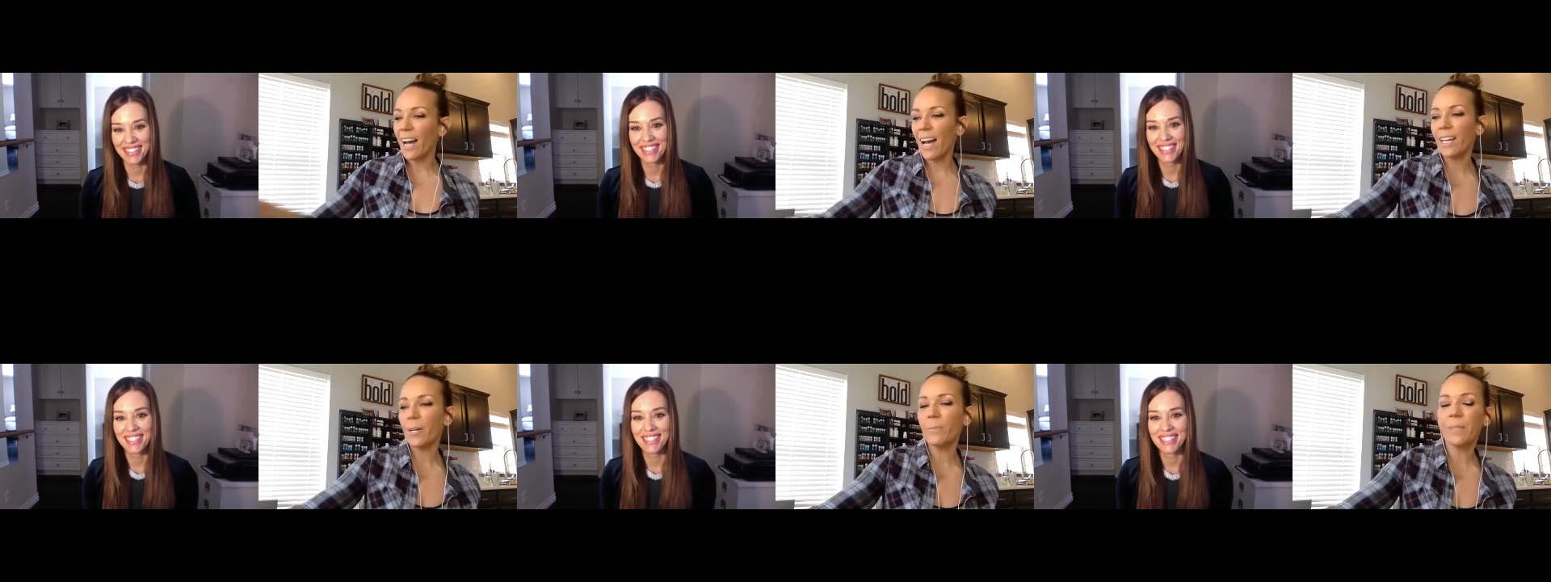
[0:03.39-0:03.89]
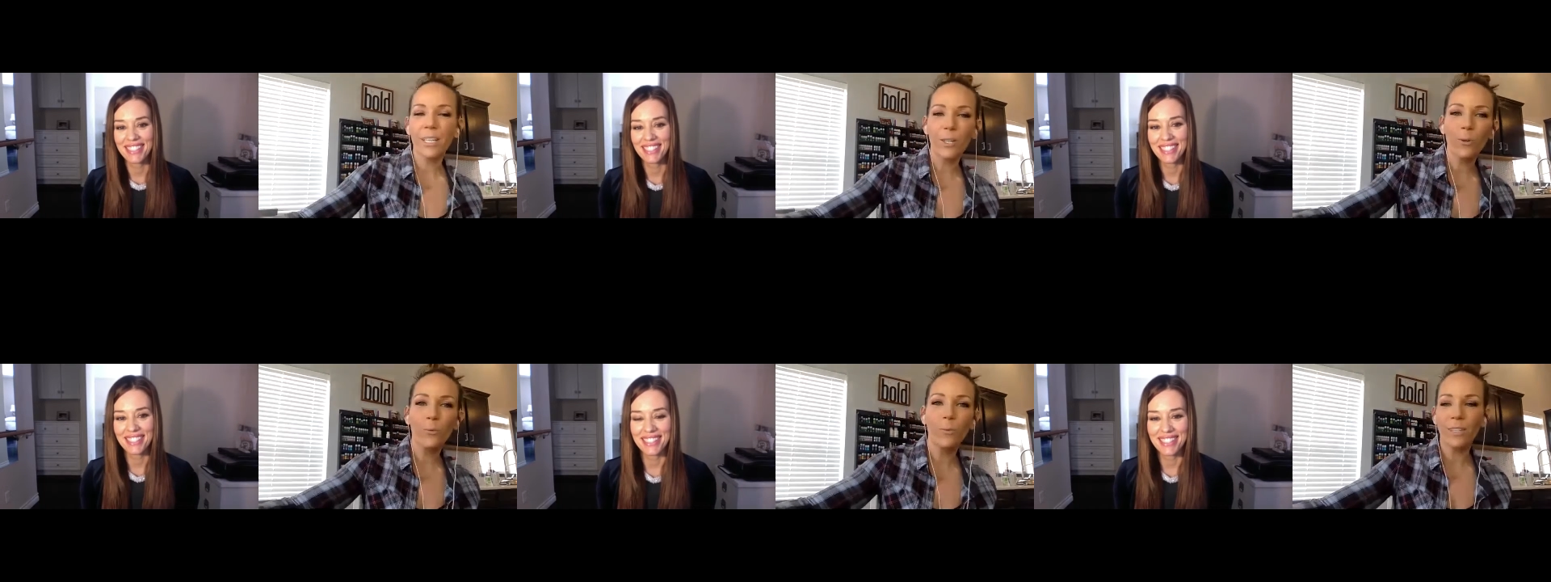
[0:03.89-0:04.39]
Speaker 1: I am
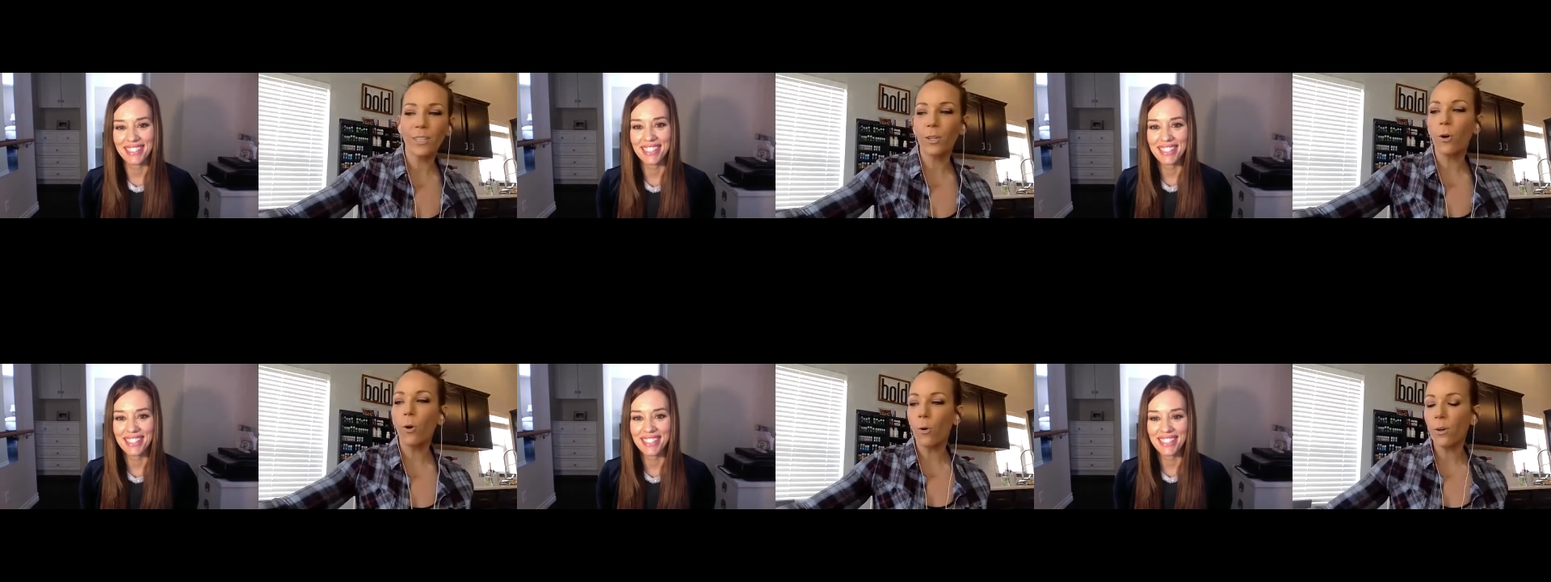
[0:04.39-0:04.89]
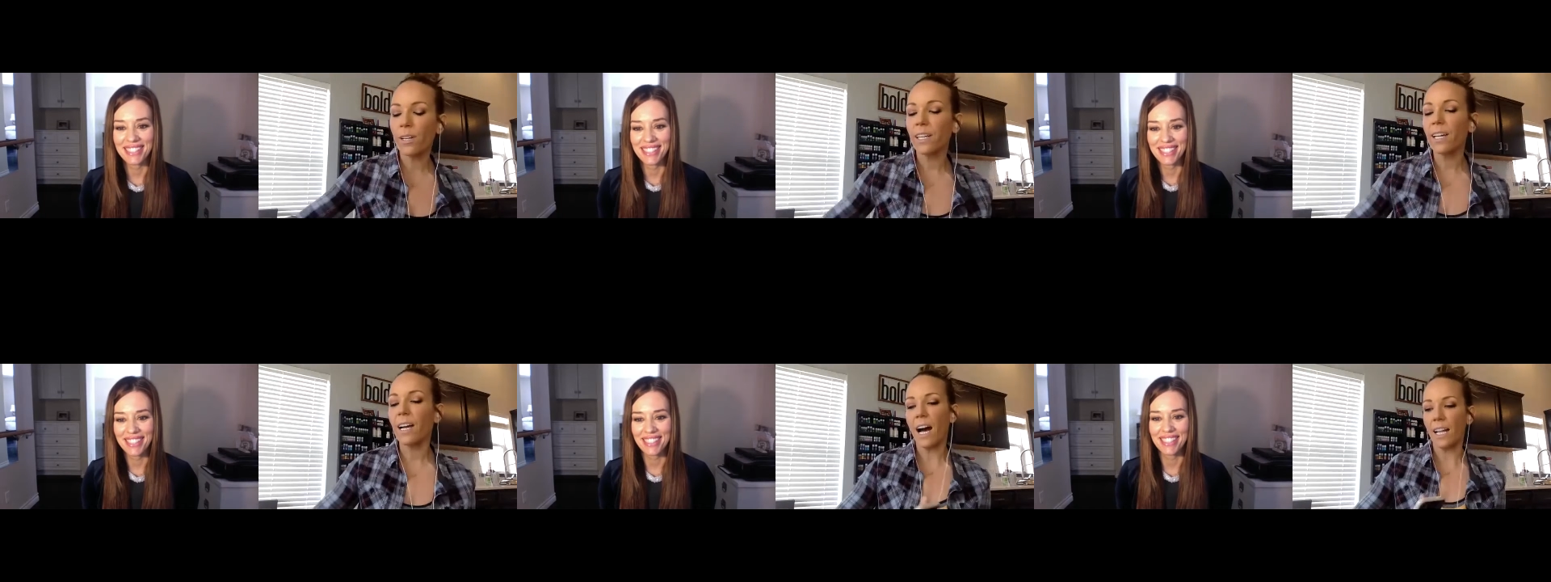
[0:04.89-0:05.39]
here with
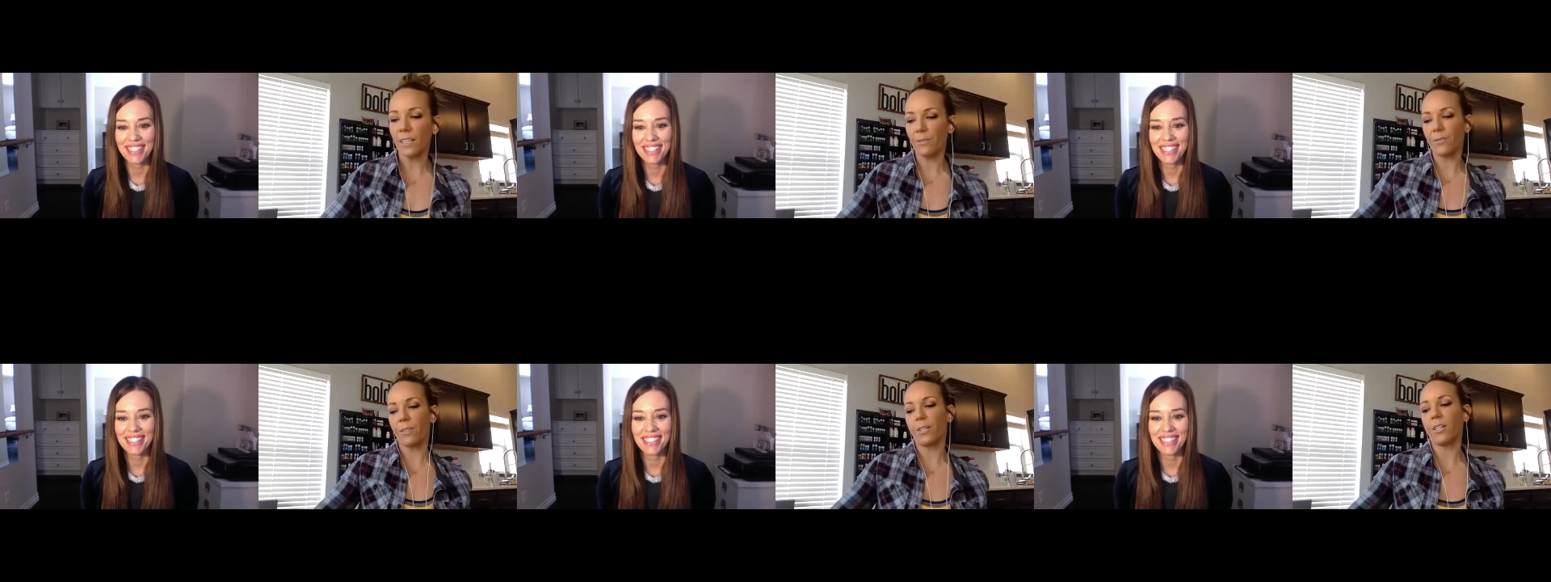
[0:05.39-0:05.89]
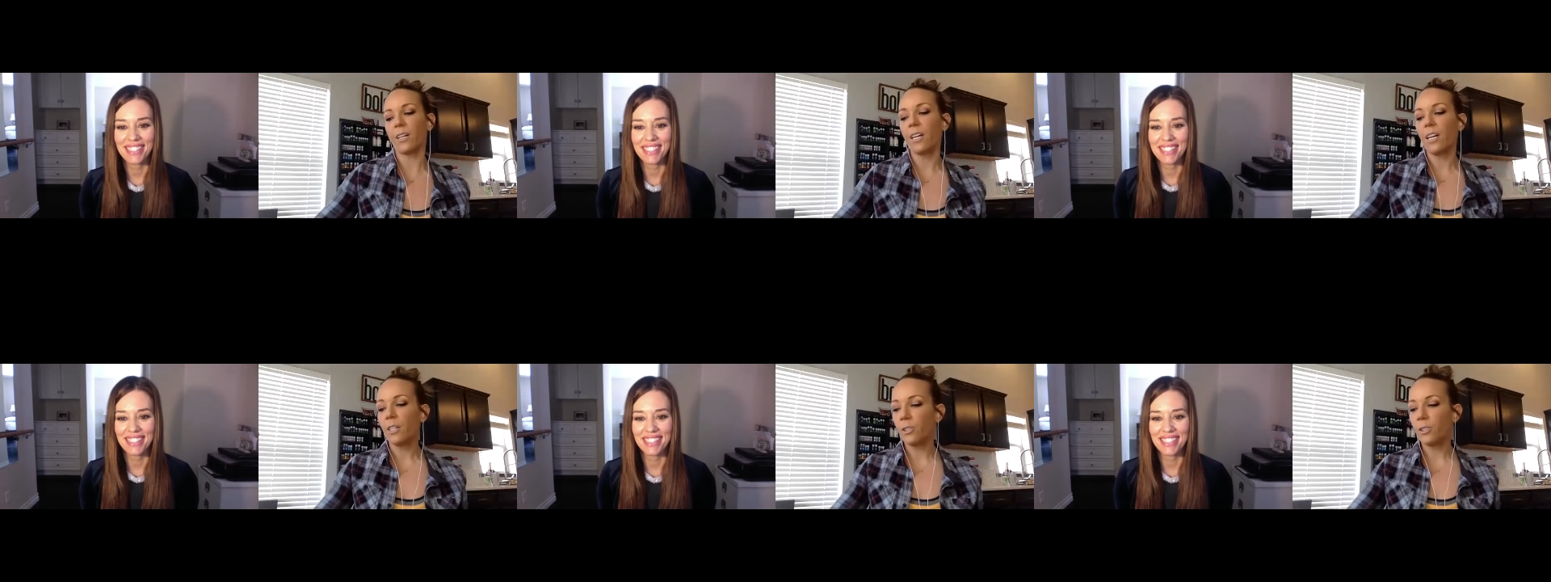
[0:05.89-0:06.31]
Cory Oliver.